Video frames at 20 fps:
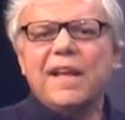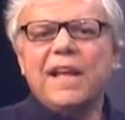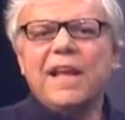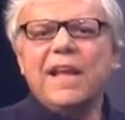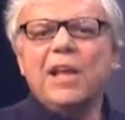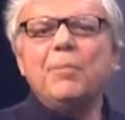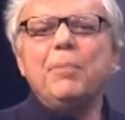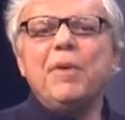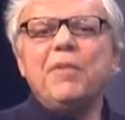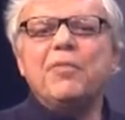
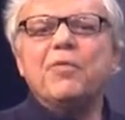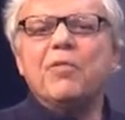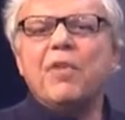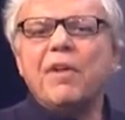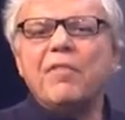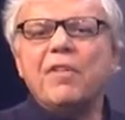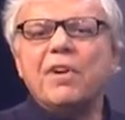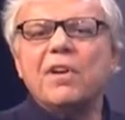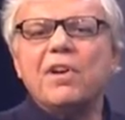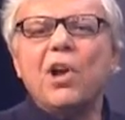He'll be
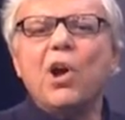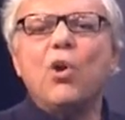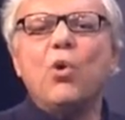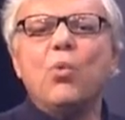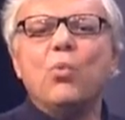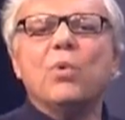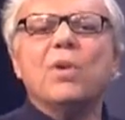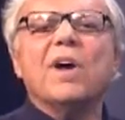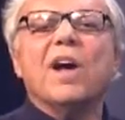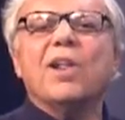forever
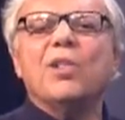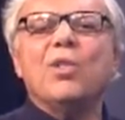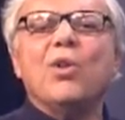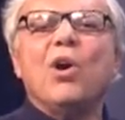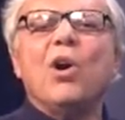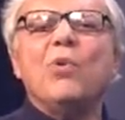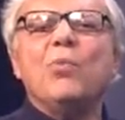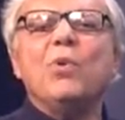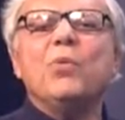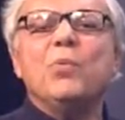known,
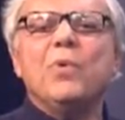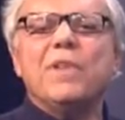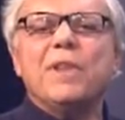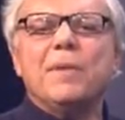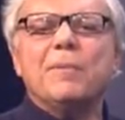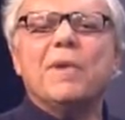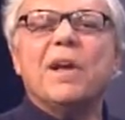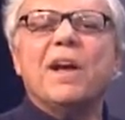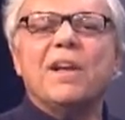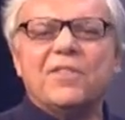along with
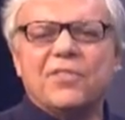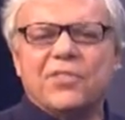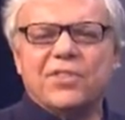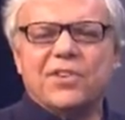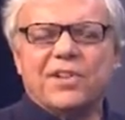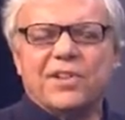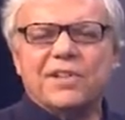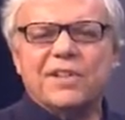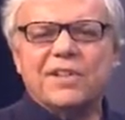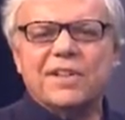William
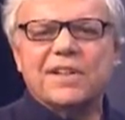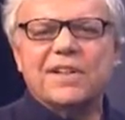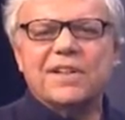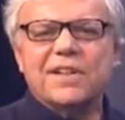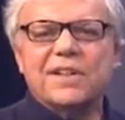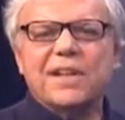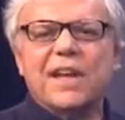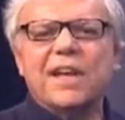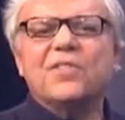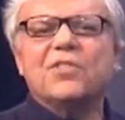Kunstler,
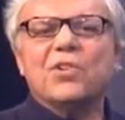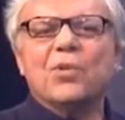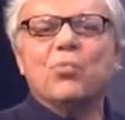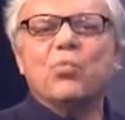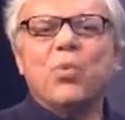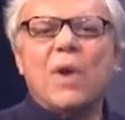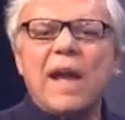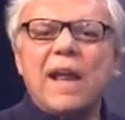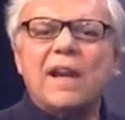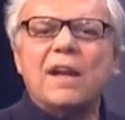as the
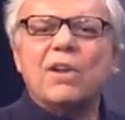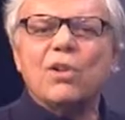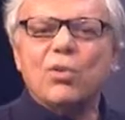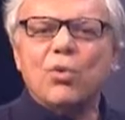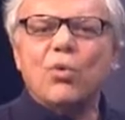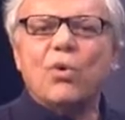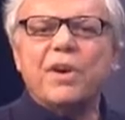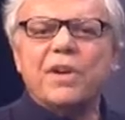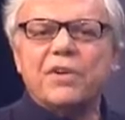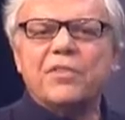radical
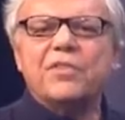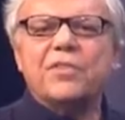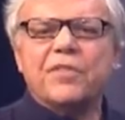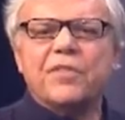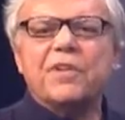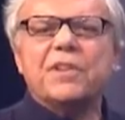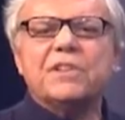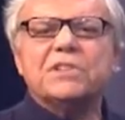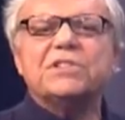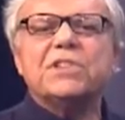lawyers of
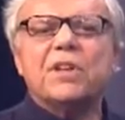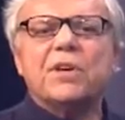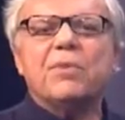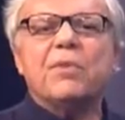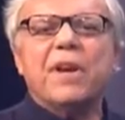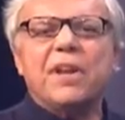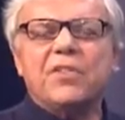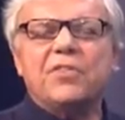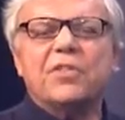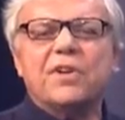their
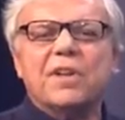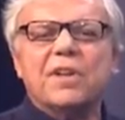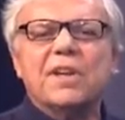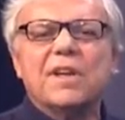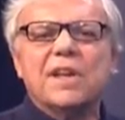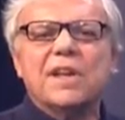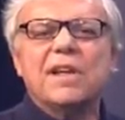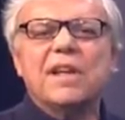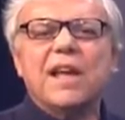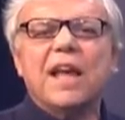generation
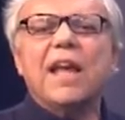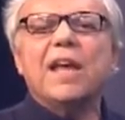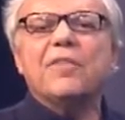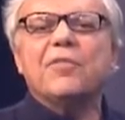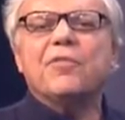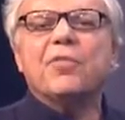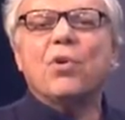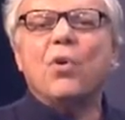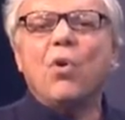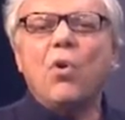and
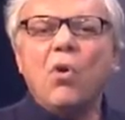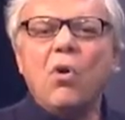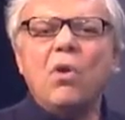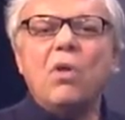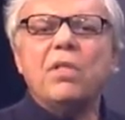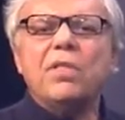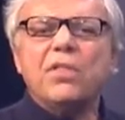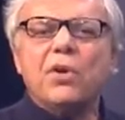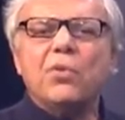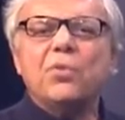for
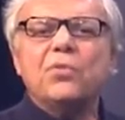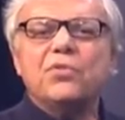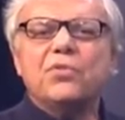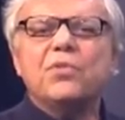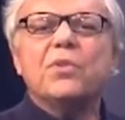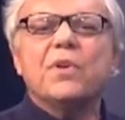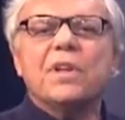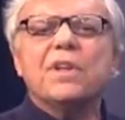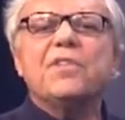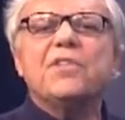all those
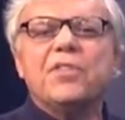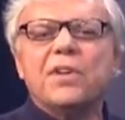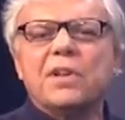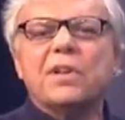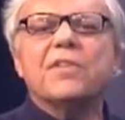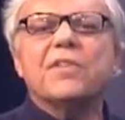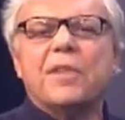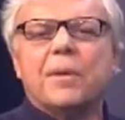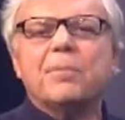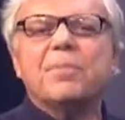who
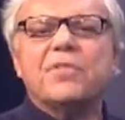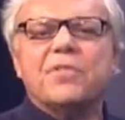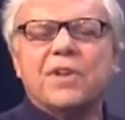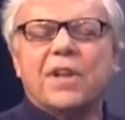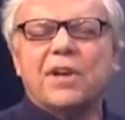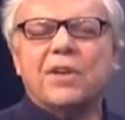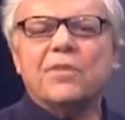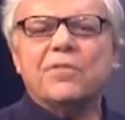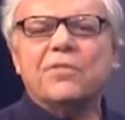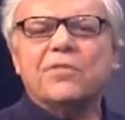consider
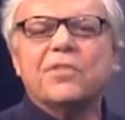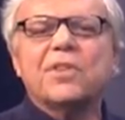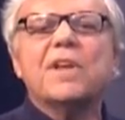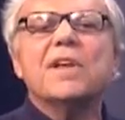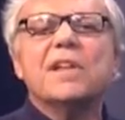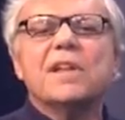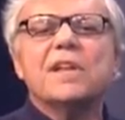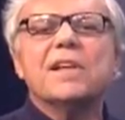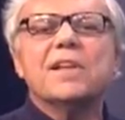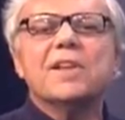themselves
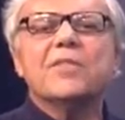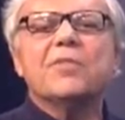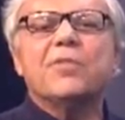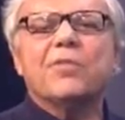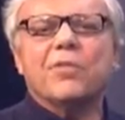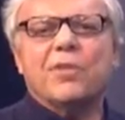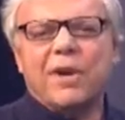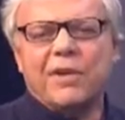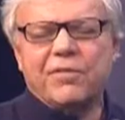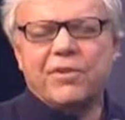
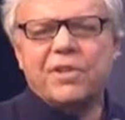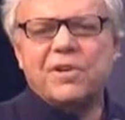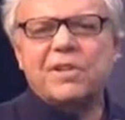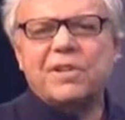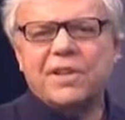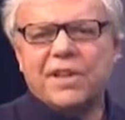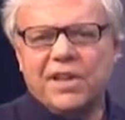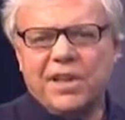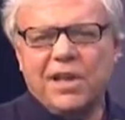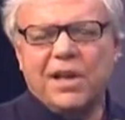forever
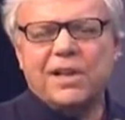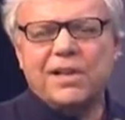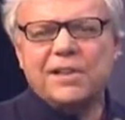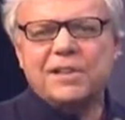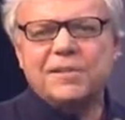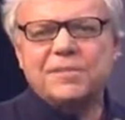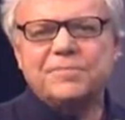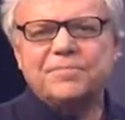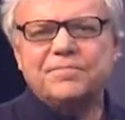young.